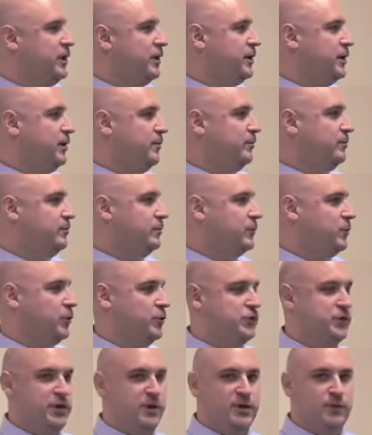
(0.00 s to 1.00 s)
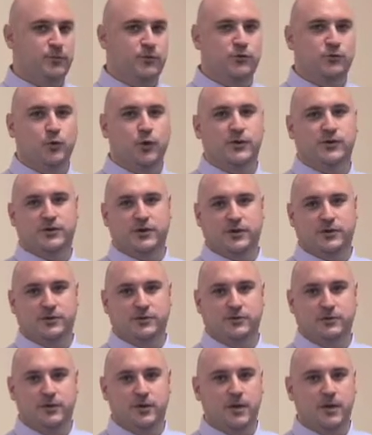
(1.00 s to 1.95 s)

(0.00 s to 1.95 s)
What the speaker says: income, what your income source is,